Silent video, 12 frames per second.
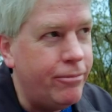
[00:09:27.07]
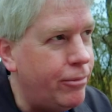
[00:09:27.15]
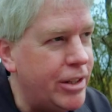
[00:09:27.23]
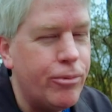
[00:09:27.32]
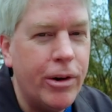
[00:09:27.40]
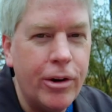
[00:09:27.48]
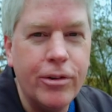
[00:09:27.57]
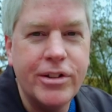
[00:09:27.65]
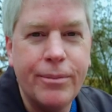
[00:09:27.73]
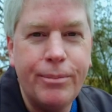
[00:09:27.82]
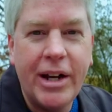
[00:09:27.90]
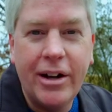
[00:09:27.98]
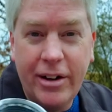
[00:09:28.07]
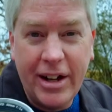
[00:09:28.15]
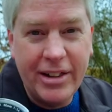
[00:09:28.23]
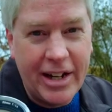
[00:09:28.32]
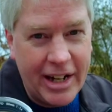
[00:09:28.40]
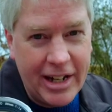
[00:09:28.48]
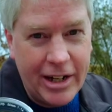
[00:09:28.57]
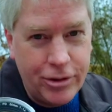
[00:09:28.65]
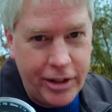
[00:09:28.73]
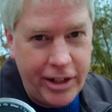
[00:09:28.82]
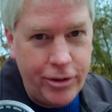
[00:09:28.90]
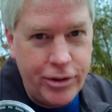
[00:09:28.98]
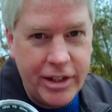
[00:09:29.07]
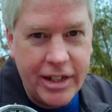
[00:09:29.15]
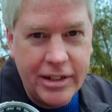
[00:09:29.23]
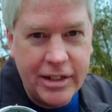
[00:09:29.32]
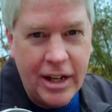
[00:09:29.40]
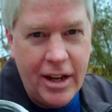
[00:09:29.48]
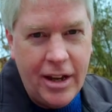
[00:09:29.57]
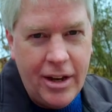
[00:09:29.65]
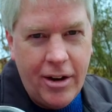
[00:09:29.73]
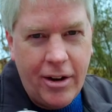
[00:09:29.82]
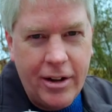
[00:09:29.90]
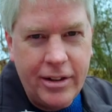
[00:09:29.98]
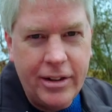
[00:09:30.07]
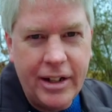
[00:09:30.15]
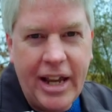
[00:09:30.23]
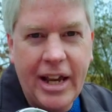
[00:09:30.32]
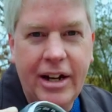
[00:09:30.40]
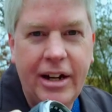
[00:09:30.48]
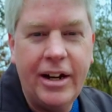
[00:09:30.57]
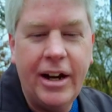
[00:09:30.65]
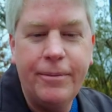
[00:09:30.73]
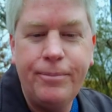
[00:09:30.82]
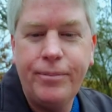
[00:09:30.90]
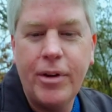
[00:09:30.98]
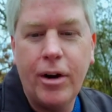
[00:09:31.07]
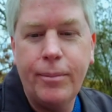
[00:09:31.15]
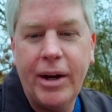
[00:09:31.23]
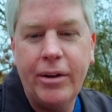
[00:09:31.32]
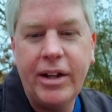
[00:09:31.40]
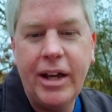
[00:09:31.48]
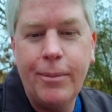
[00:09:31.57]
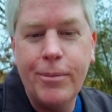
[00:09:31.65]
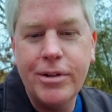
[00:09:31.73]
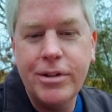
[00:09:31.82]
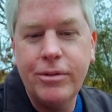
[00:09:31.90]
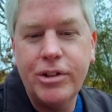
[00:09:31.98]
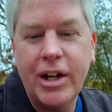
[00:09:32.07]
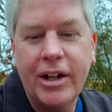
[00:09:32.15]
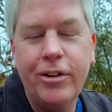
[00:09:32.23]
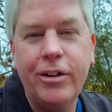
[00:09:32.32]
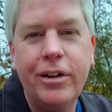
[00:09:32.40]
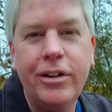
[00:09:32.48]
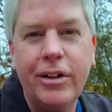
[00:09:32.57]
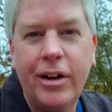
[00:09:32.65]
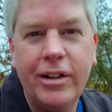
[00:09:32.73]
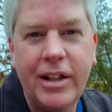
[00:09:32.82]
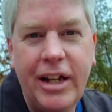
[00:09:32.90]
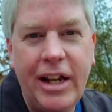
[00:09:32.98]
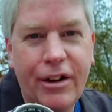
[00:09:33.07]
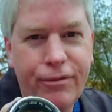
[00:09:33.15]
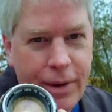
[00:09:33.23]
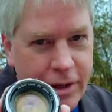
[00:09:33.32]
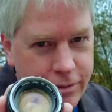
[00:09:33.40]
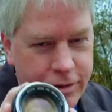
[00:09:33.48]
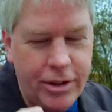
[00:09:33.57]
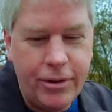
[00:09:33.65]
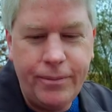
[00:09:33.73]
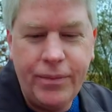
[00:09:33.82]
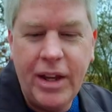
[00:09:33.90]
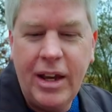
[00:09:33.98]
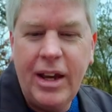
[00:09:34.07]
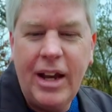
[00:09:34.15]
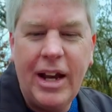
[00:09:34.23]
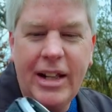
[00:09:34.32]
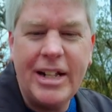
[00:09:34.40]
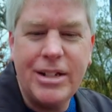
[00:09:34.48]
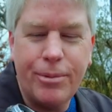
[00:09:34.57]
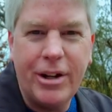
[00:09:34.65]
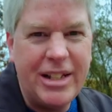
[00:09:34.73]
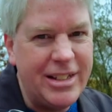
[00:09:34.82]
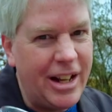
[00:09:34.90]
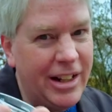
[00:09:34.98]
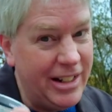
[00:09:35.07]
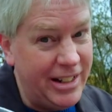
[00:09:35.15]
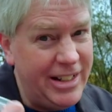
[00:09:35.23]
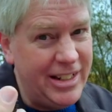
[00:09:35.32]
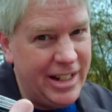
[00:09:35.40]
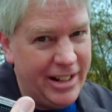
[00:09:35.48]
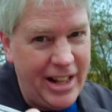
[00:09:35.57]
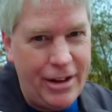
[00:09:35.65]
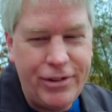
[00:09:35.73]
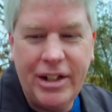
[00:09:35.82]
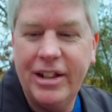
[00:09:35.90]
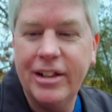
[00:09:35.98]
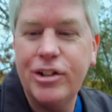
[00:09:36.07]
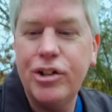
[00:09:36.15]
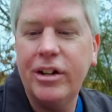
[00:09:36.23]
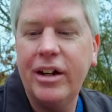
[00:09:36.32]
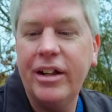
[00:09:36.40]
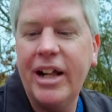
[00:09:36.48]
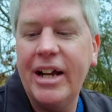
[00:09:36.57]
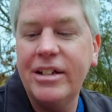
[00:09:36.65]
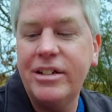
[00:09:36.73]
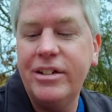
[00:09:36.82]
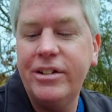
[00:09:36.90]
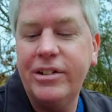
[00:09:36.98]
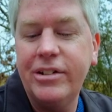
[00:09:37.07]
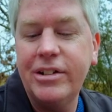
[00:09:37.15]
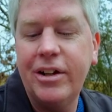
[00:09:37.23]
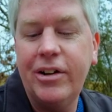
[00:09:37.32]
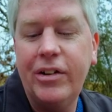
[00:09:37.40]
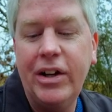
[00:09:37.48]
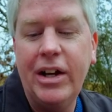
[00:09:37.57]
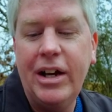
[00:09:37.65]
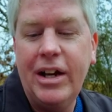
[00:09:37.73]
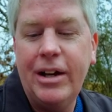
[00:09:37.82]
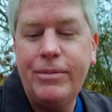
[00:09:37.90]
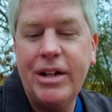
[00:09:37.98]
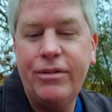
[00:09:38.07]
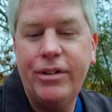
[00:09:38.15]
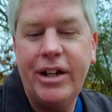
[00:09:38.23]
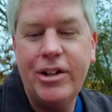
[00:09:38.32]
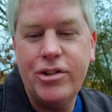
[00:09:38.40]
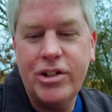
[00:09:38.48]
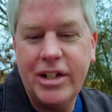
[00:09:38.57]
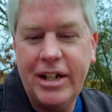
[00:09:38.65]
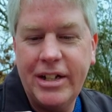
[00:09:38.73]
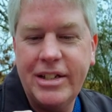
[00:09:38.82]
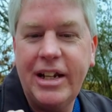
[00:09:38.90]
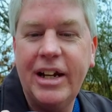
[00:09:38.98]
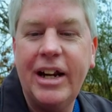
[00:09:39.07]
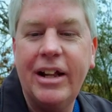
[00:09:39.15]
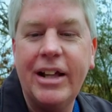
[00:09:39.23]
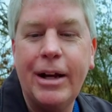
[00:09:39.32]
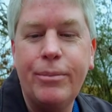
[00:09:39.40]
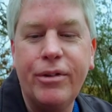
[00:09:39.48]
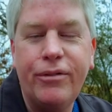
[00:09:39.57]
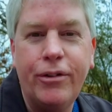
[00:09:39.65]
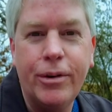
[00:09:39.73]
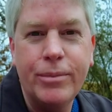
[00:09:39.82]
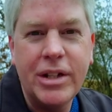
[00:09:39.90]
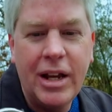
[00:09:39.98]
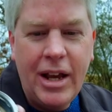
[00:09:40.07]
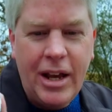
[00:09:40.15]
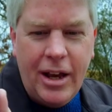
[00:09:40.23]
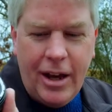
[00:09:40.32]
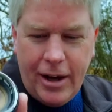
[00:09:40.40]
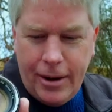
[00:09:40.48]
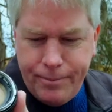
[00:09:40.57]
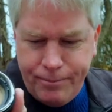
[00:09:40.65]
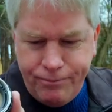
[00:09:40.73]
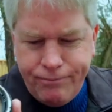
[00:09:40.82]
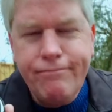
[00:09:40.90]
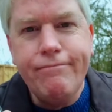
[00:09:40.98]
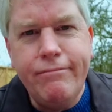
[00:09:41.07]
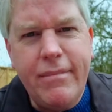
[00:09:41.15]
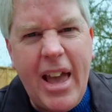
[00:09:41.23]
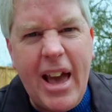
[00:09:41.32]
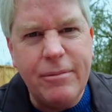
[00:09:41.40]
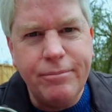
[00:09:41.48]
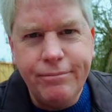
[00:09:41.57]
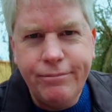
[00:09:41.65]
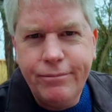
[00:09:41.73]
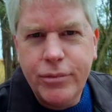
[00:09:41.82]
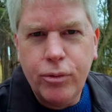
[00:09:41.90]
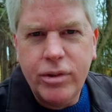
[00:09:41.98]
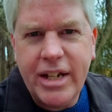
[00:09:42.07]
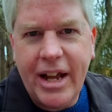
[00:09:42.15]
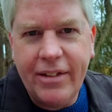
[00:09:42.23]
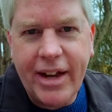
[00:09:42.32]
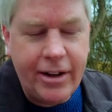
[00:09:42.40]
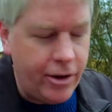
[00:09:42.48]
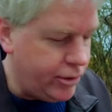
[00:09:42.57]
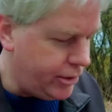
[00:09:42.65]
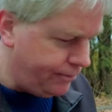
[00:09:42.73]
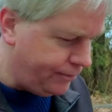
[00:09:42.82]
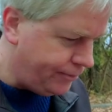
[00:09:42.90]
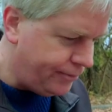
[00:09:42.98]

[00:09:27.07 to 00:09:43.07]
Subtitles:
which one holds up better now that I can actually use this on the Canon R mount cameras, which I couldn't on the EF mount. So, and that's a pretty solid, this is a hefty little chunk of glass too. So definitely interested in seeing how that performs. Yeah, we'll see how that goes.